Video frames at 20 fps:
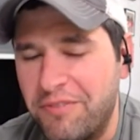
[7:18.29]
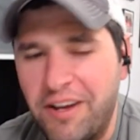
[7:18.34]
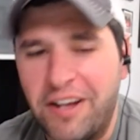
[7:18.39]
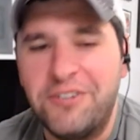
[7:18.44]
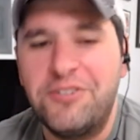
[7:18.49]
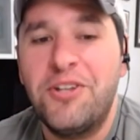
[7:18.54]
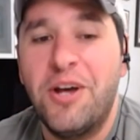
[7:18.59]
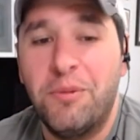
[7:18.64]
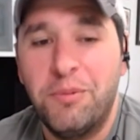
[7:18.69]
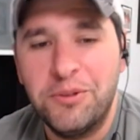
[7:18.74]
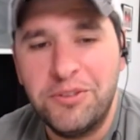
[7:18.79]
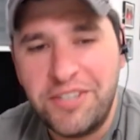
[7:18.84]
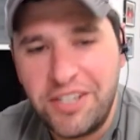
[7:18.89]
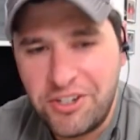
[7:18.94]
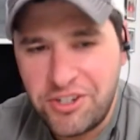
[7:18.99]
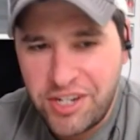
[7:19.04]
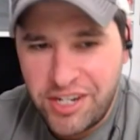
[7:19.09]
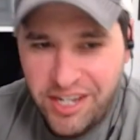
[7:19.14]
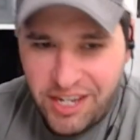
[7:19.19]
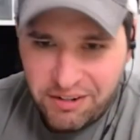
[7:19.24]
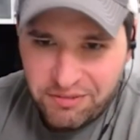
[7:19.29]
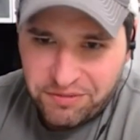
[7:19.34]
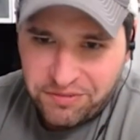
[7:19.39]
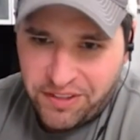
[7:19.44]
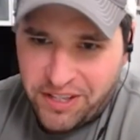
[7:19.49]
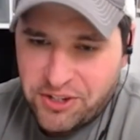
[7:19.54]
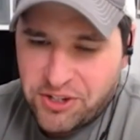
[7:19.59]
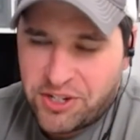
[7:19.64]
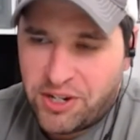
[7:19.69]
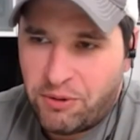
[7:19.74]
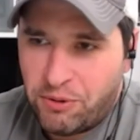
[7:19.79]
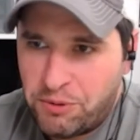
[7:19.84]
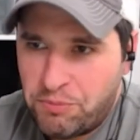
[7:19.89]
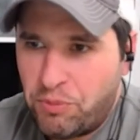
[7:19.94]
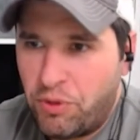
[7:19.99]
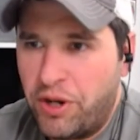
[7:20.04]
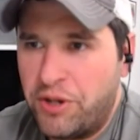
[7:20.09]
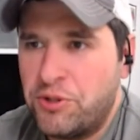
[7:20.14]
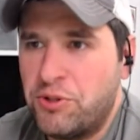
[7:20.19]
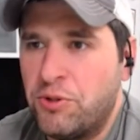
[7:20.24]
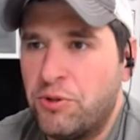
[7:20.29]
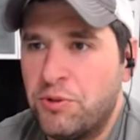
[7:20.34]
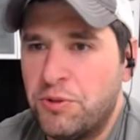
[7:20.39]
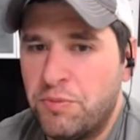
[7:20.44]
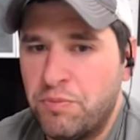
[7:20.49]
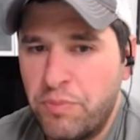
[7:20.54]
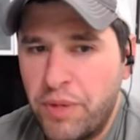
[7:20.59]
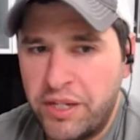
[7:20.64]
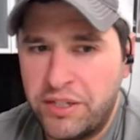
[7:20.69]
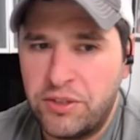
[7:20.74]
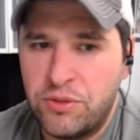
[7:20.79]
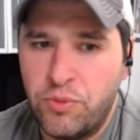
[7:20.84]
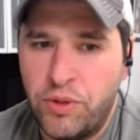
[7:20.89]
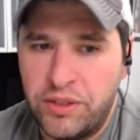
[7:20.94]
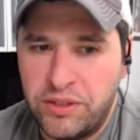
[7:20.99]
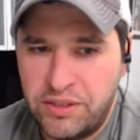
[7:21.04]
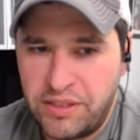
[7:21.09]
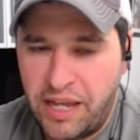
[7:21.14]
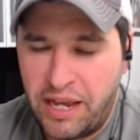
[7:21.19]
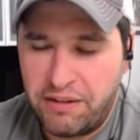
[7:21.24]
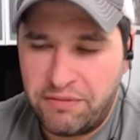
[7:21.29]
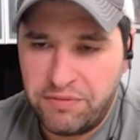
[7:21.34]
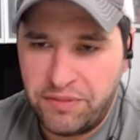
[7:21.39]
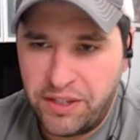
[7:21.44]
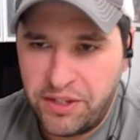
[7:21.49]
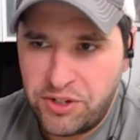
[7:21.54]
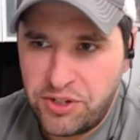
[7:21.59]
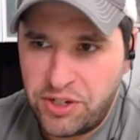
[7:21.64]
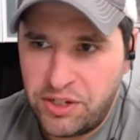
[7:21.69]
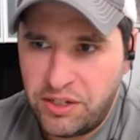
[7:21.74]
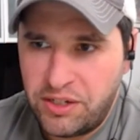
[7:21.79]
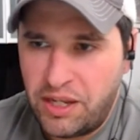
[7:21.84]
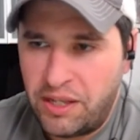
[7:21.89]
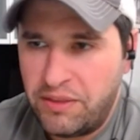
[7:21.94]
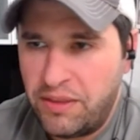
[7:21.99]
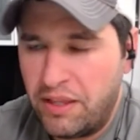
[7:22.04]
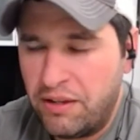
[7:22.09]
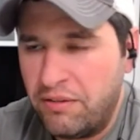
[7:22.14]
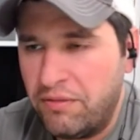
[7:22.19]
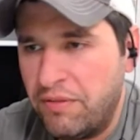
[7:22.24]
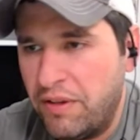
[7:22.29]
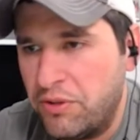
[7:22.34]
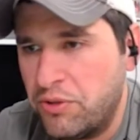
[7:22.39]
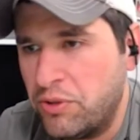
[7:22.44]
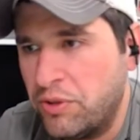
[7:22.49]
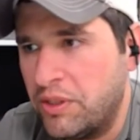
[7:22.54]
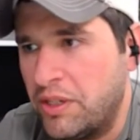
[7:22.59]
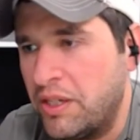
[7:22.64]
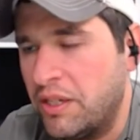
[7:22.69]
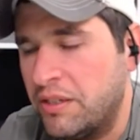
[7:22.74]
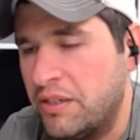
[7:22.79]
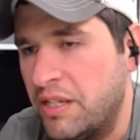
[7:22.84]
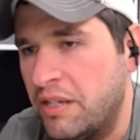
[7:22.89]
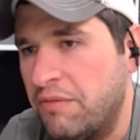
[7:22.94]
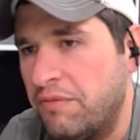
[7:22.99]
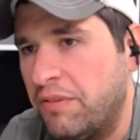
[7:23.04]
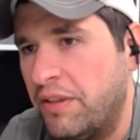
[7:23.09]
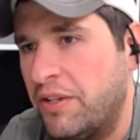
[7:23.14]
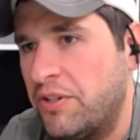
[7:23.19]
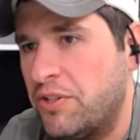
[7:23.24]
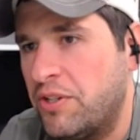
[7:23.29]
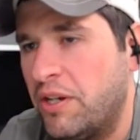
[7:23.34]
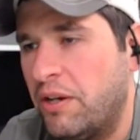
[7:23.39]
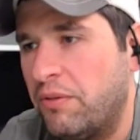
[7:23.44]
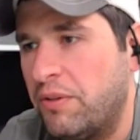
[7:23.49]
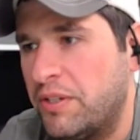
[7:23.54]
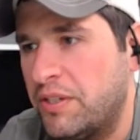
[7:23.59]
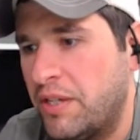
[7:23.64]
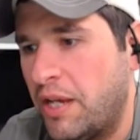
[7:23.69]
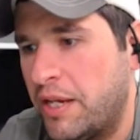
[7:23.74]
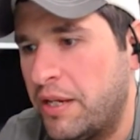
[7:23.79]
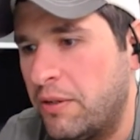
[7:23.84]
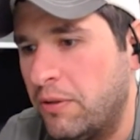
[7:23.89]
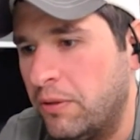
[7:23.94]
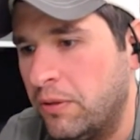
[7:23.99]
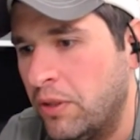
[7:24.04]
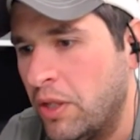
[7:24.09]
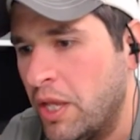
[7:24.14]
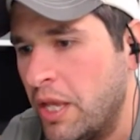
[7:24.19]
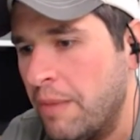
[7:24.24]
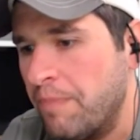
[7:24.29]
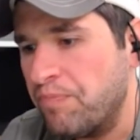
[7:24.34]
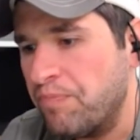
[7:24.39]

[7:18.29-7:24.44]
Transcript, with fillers: a double digit inflationary pressures mixed with stagflation and then eventually a deflationary cycle.